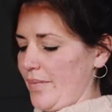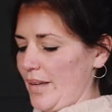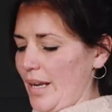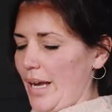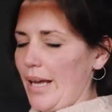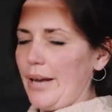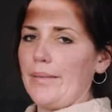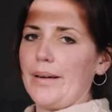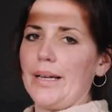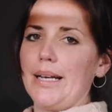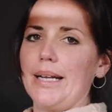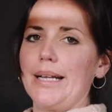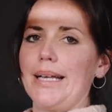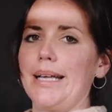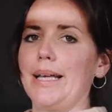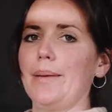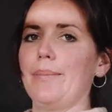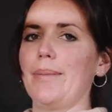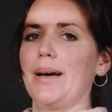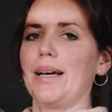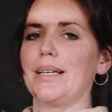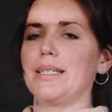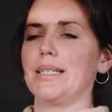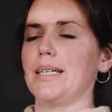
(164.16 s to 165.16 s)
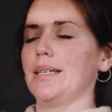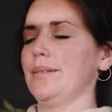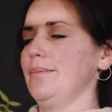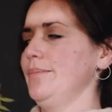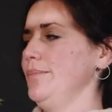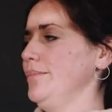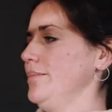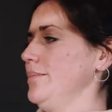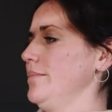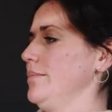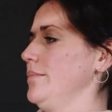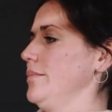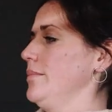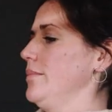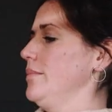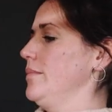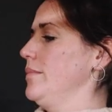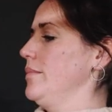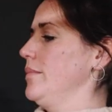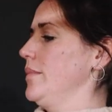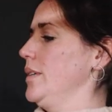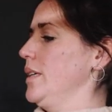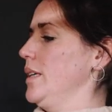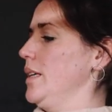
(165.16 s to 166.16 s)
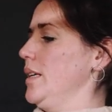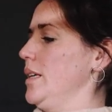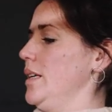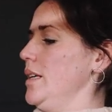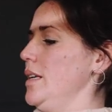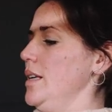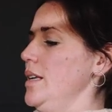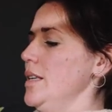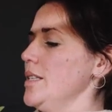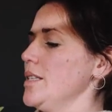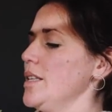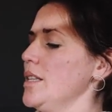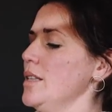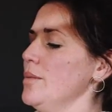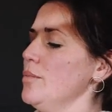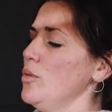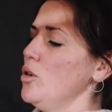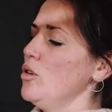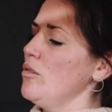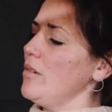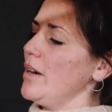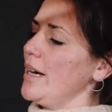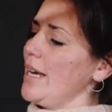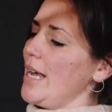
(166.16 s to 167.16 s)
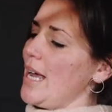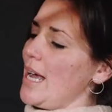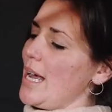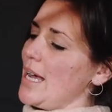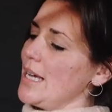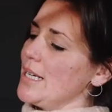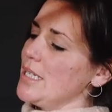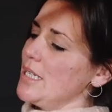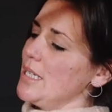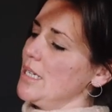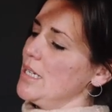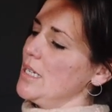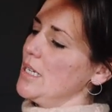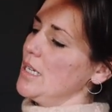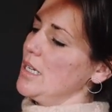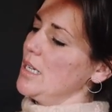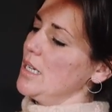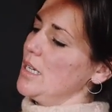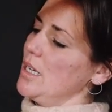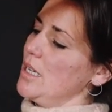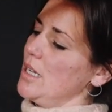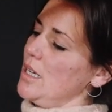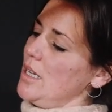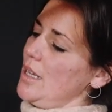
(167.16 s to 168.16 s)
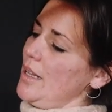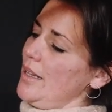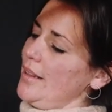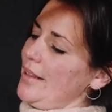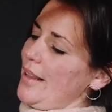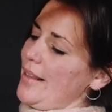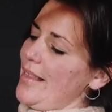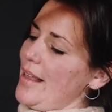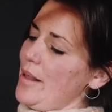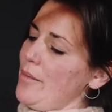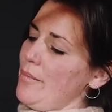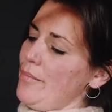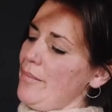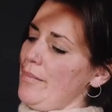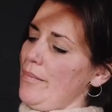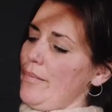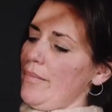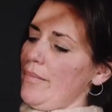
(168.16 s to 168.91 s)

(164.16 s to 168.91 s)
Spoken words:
And I'm going to keep adding. So the more I add, they then